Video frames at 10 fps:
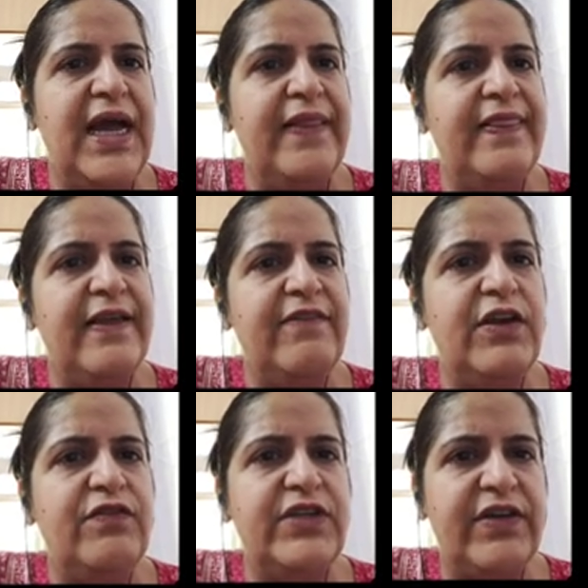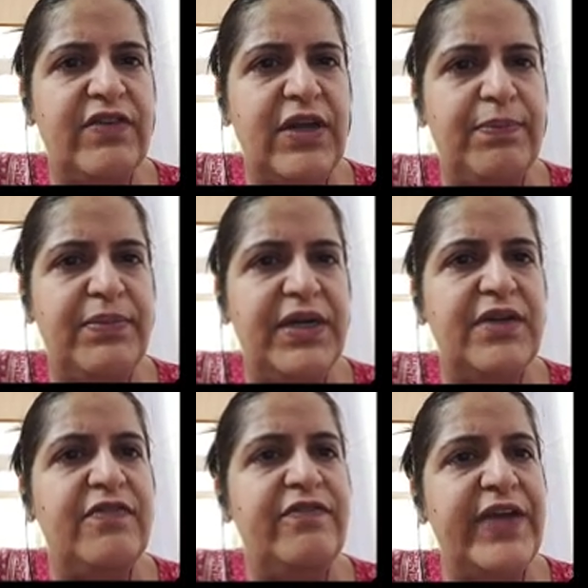And level of
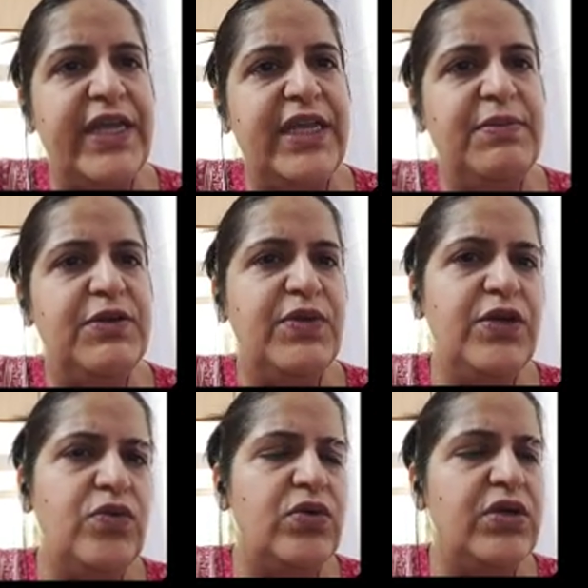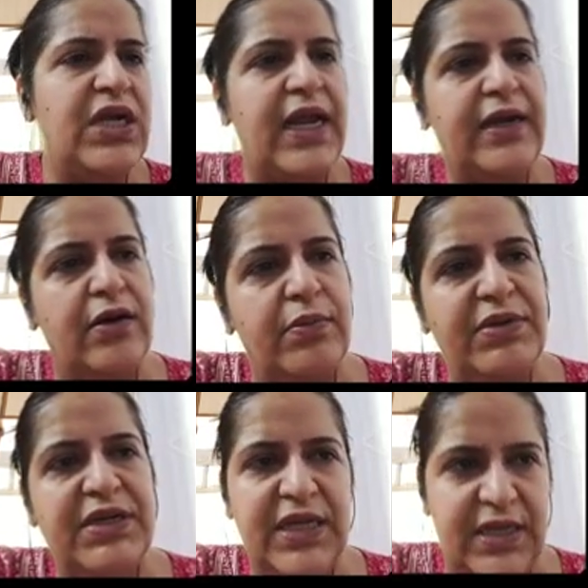development vary between rural and
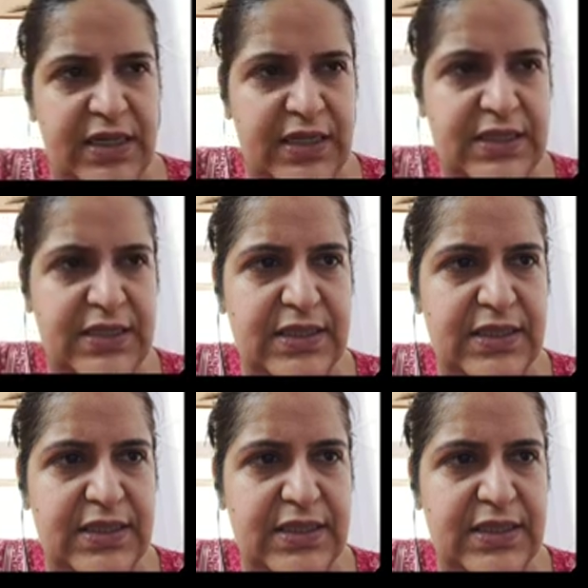urban areas.